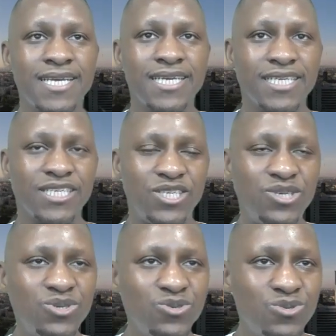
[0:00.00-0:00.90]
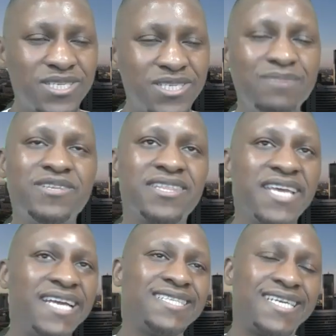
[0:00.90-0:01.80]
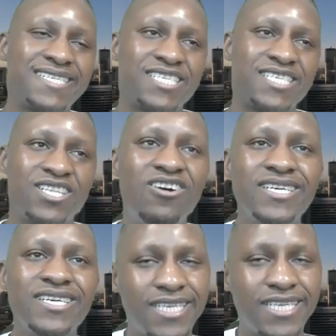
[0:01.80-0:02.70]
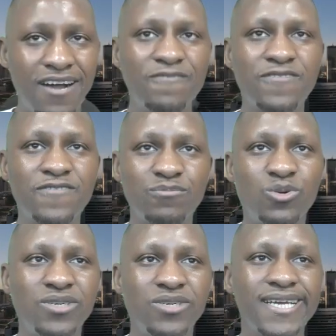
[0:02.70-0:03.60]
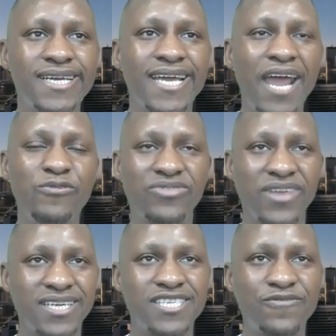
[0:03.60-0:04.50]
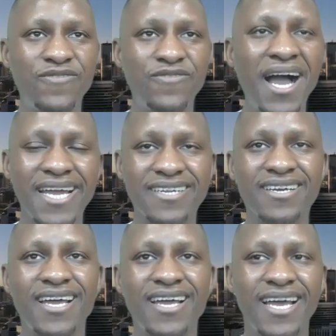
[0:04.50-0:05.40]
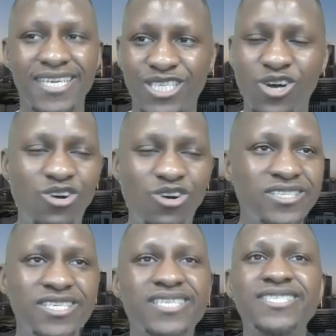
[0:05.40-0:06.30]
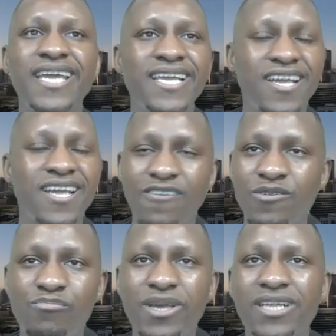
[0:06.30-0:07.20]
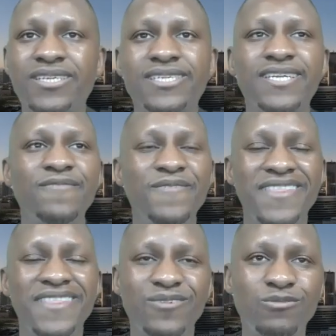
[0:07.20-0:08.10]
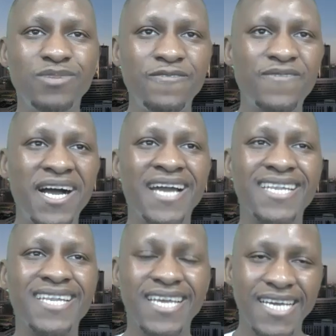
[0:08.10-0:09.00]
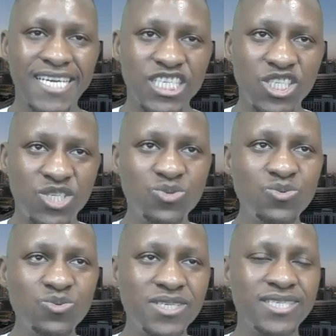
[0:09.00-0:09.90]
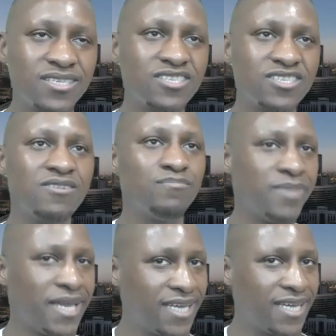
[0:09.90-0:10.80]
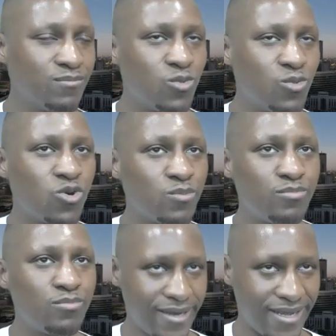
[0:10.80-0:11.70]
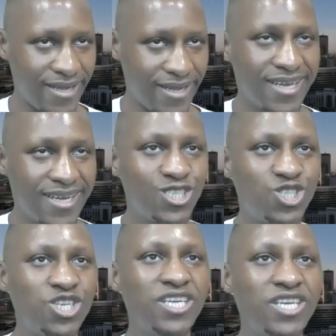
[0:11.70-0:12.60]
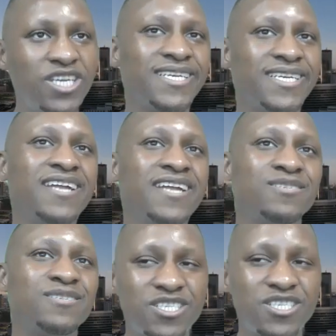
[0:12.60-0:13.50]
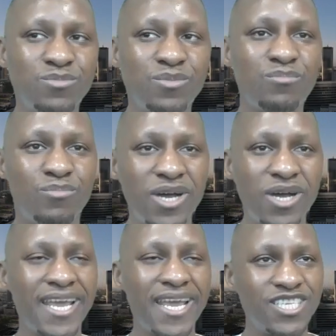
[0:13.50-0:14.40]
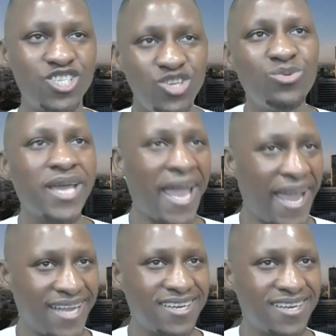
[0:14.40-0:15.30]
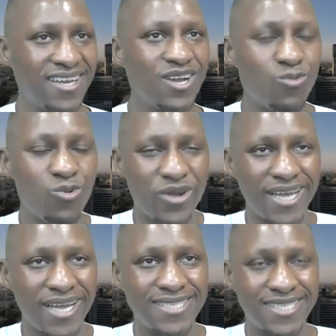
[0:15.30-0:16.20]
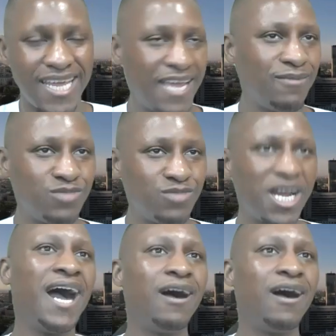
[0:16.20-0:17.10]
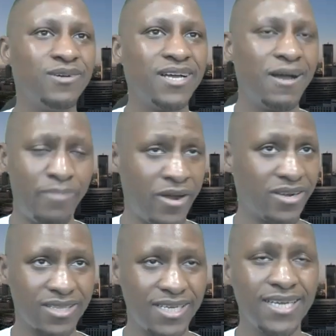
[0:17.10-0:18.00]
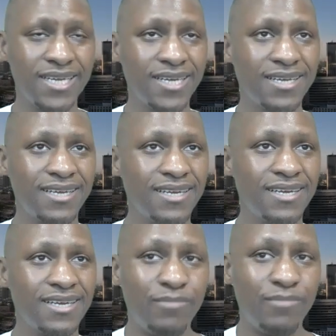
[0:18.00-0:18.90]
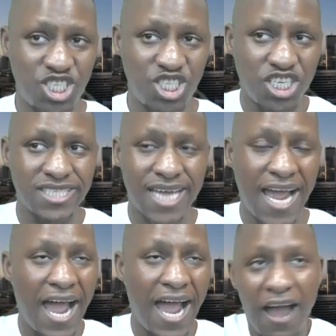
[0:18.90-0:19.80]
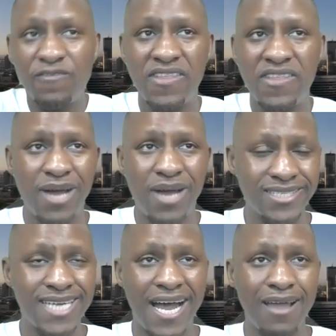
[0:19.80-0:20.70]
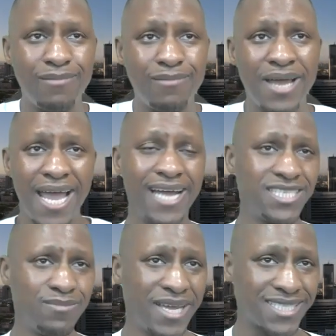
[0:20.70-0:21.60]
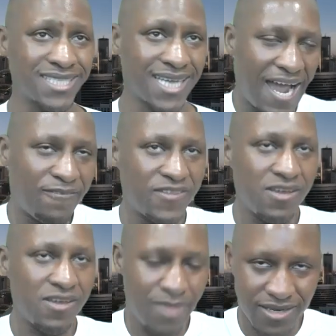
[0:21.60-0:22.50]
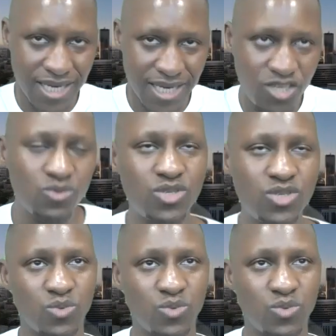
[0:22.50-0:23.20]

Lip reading: You seem to think that as long as you're comfortable, everything is fine. As long as you can take care of your bills and everything will be fine. You need to start making more money. She can get as much money as you can working the same job, apparently, but she does half the amount of time and she makes half the amount that you do.